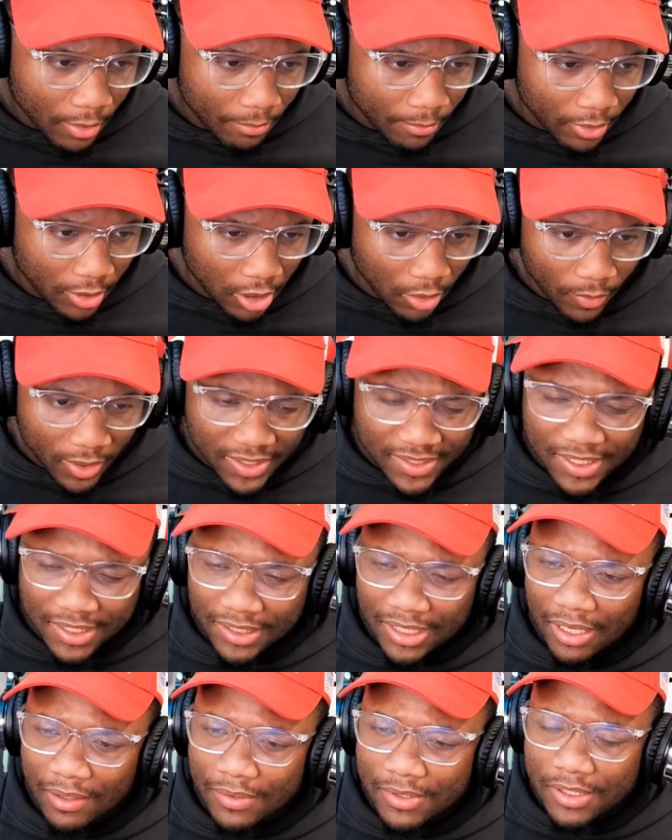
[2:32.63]
But we
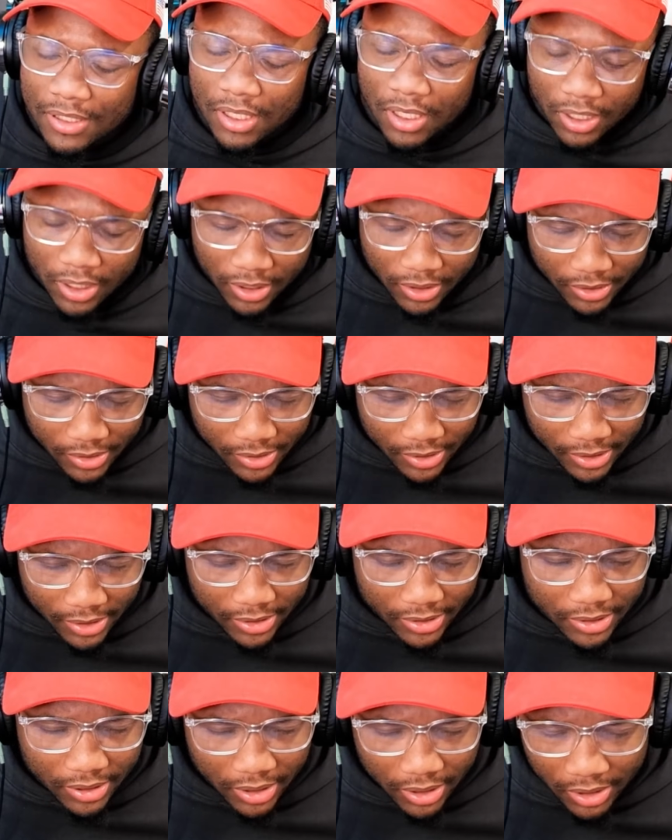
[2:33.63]
sent out tons
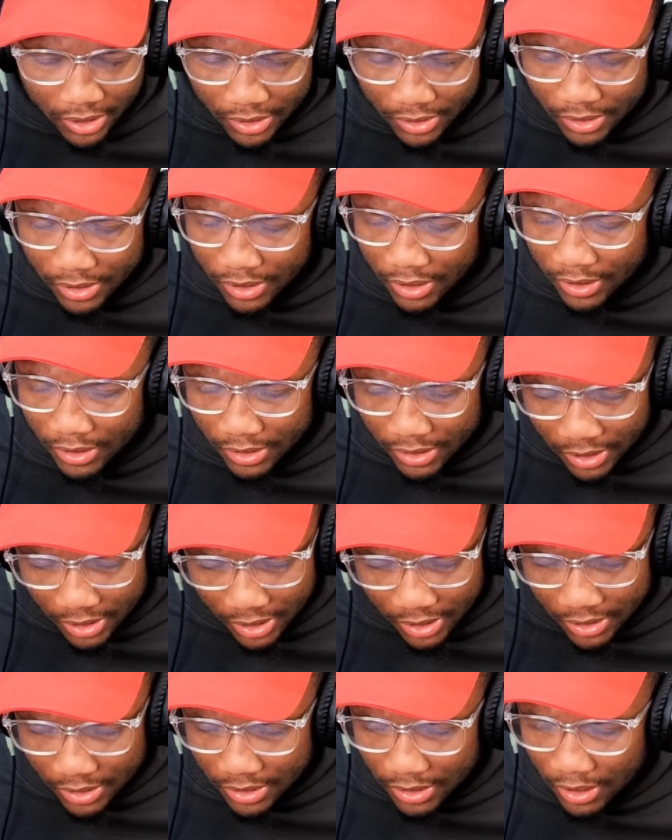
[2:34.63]
and tons and
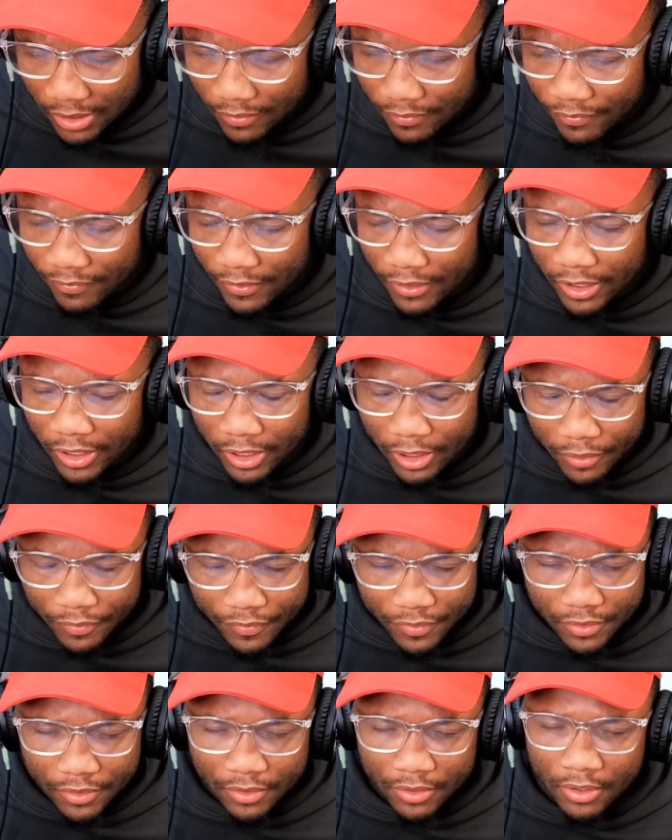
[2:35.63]
tons of
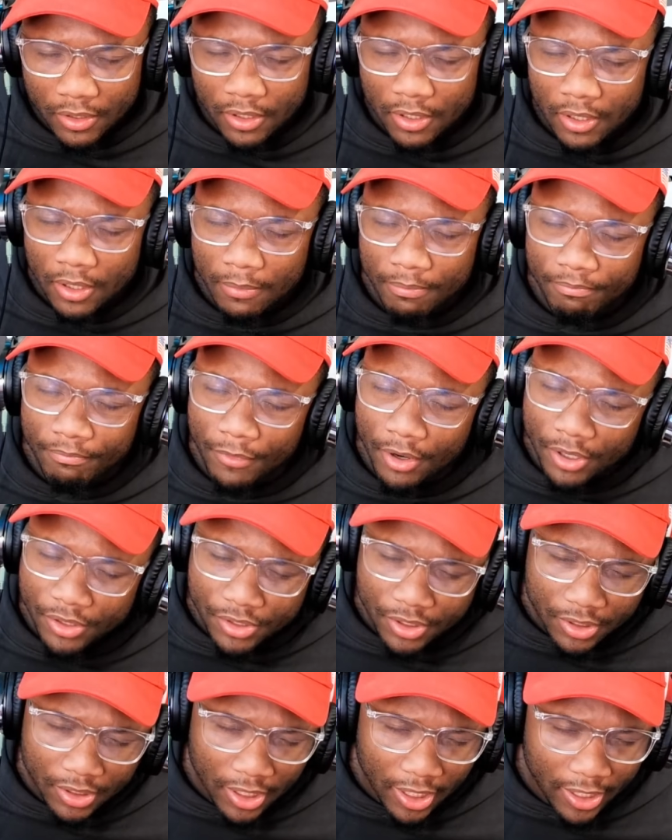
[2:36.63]
gifts,
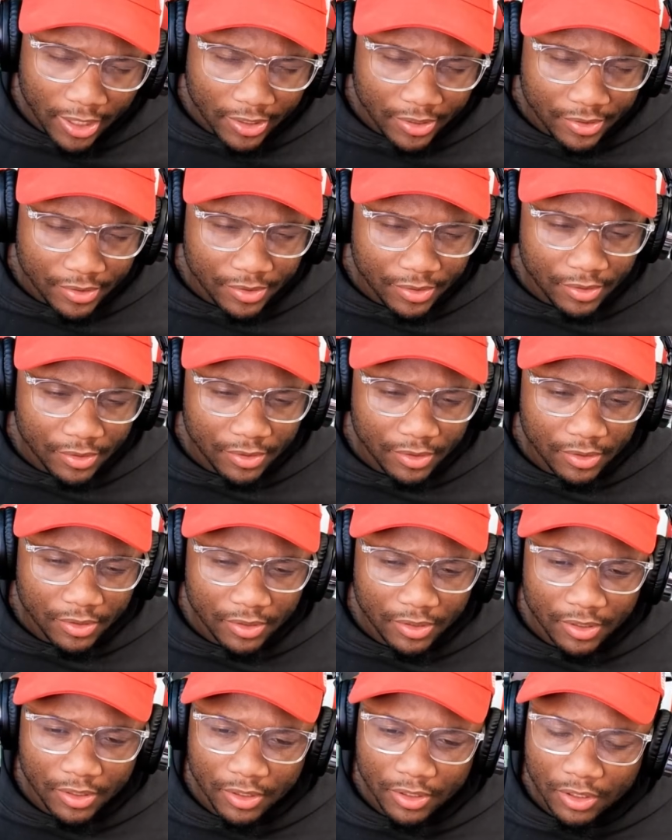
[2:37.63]
merchandise
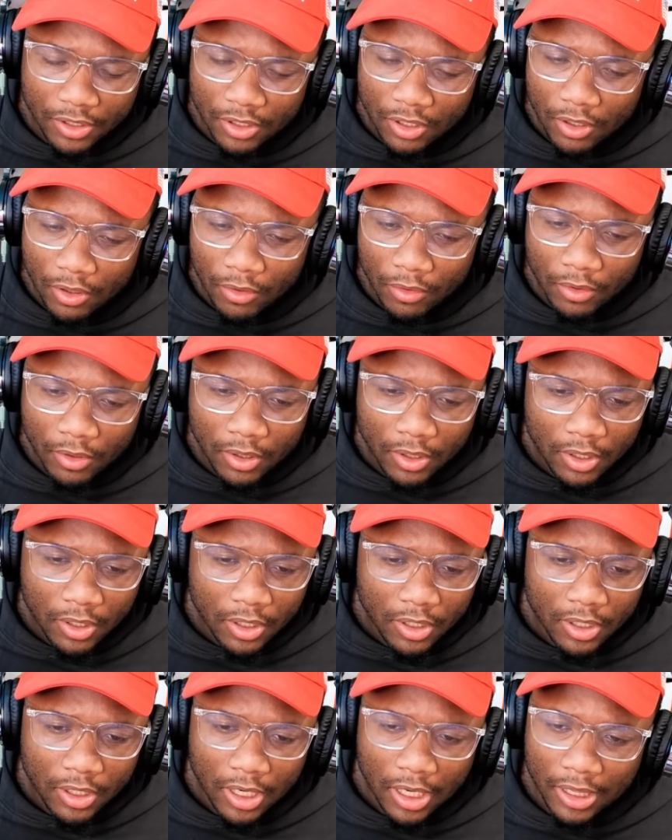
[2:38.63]
to, you know,
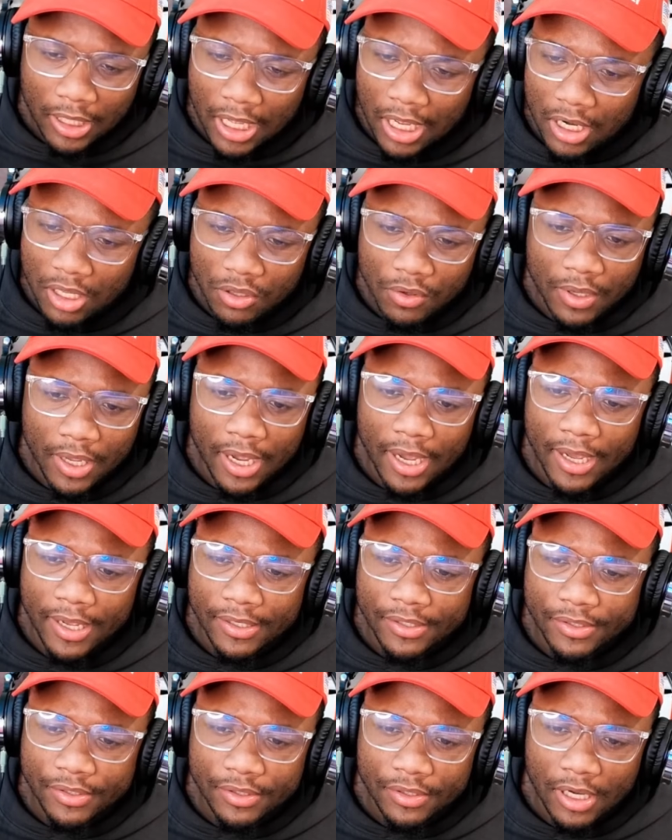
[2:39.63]
a lot of you
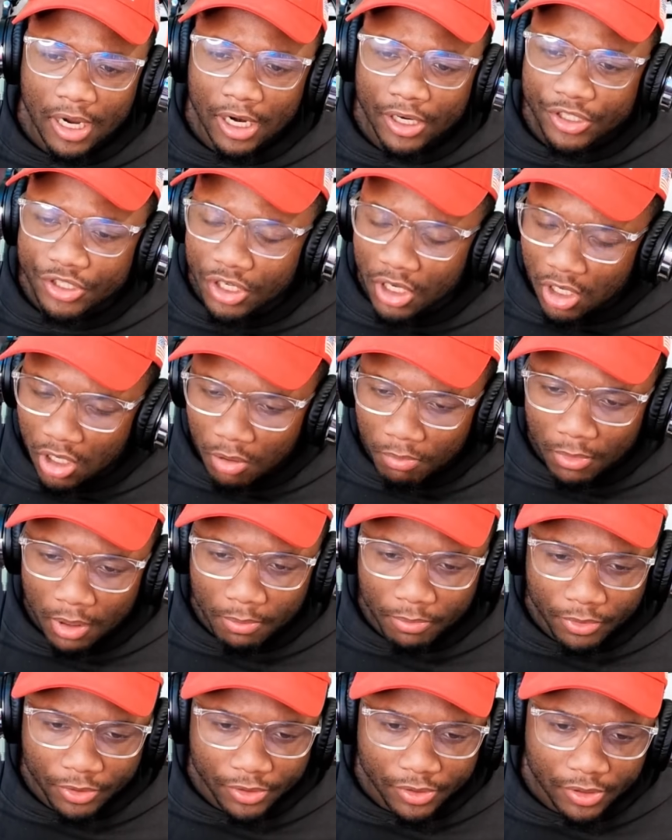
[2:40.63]
guys, our channel
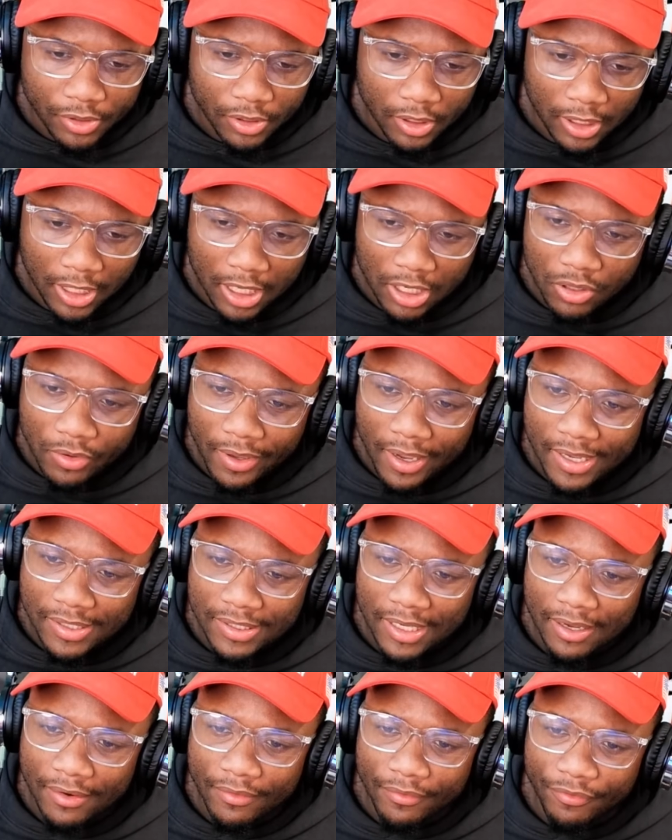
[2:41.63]
members. A lot of you guys
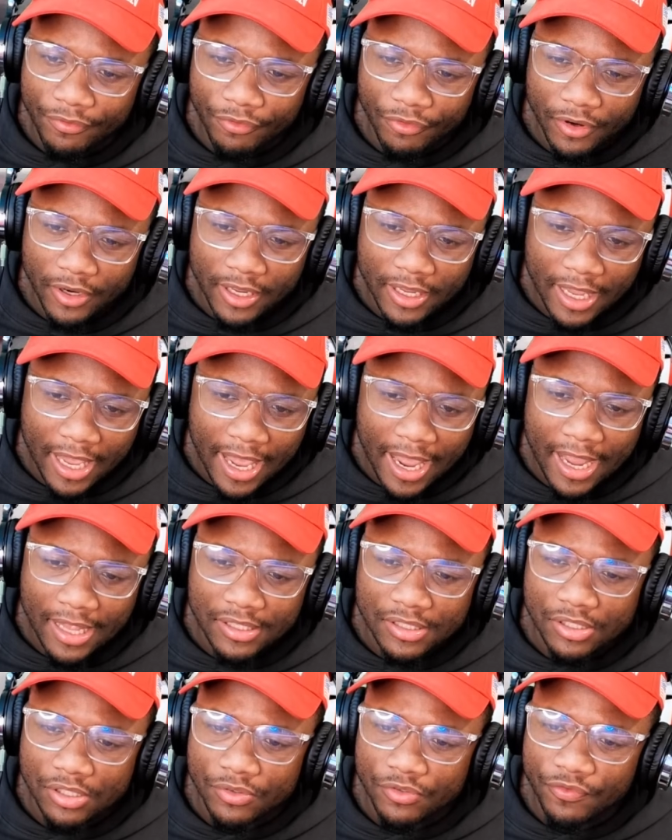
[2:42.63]
got free
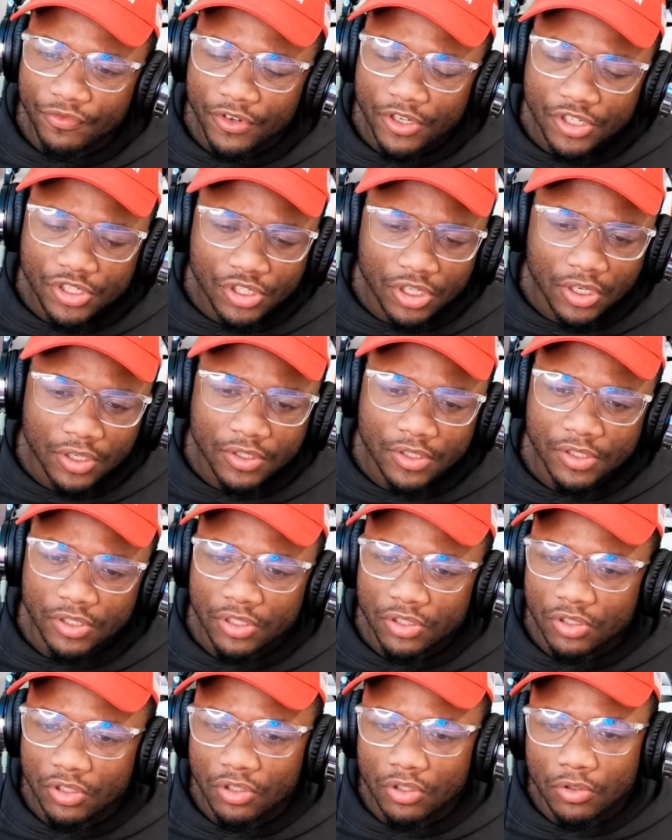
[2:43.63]
hats and free shirts
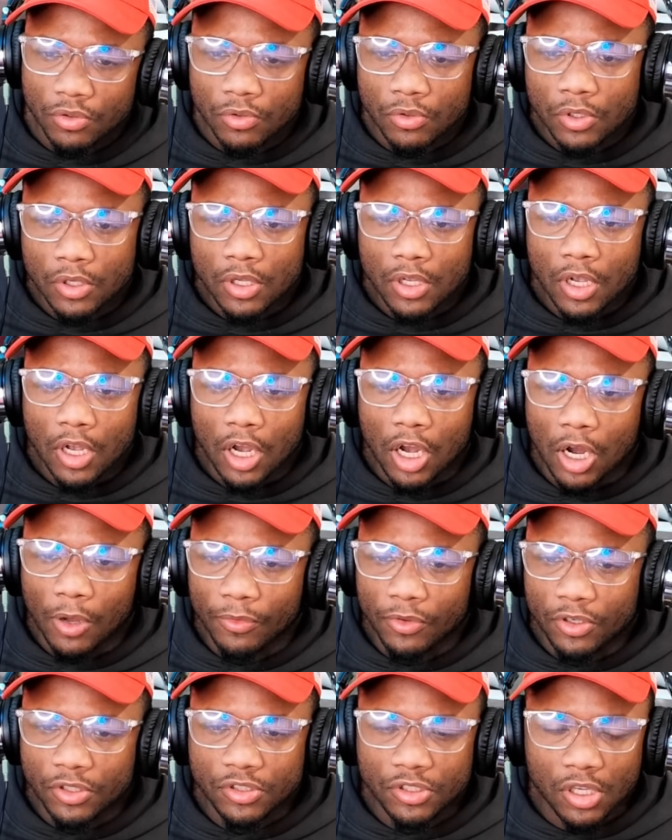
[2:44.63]
sent to you.
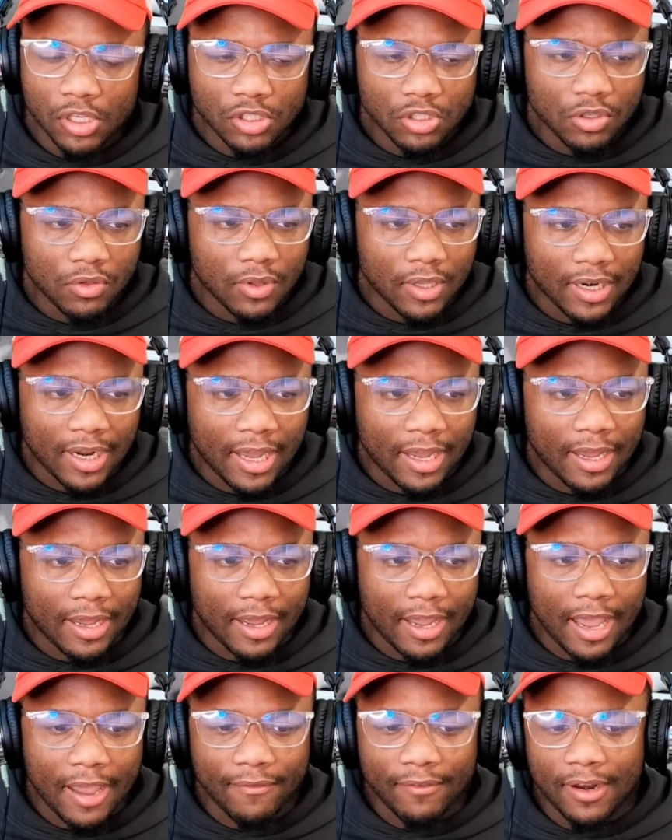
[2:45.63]
There's tons of you that I
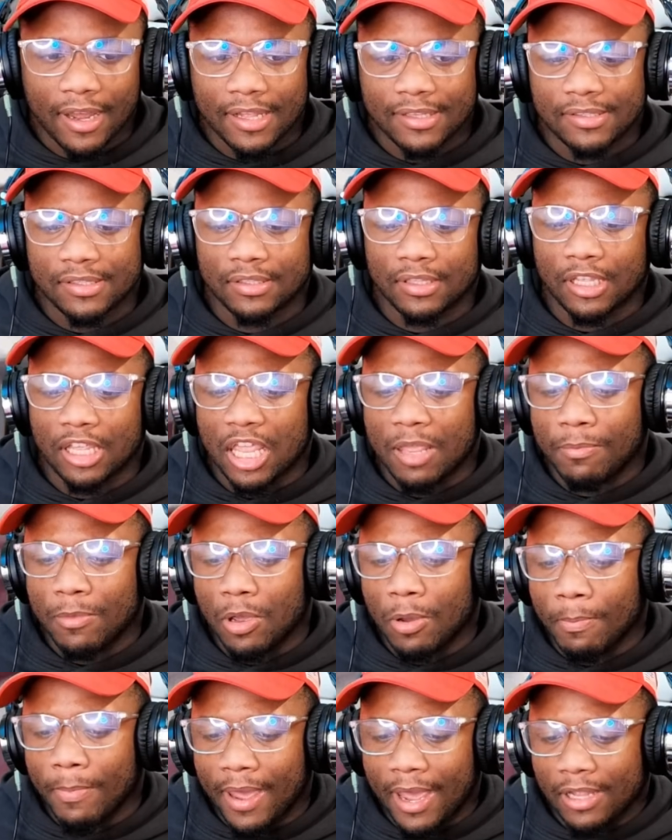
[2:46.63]
have not sent the
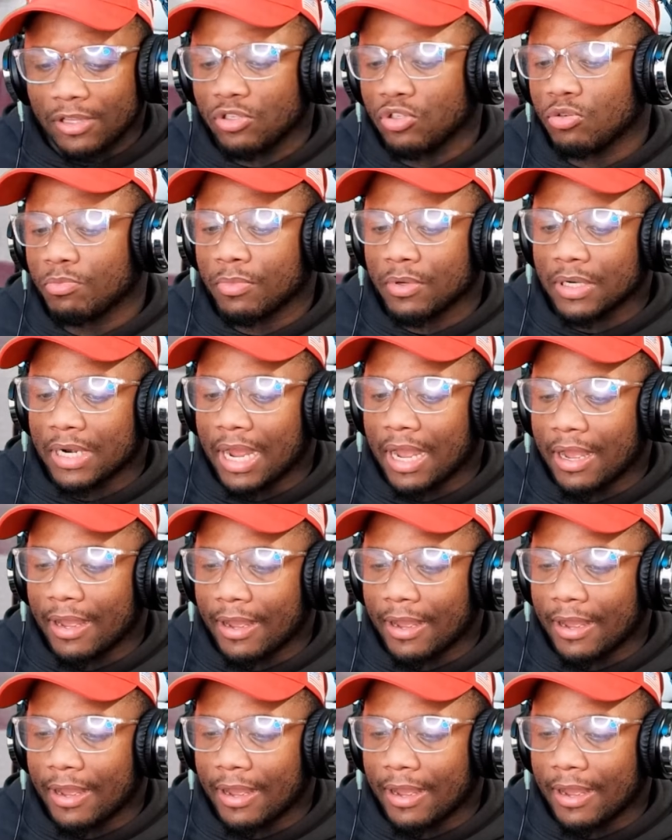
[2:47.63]
email back to, but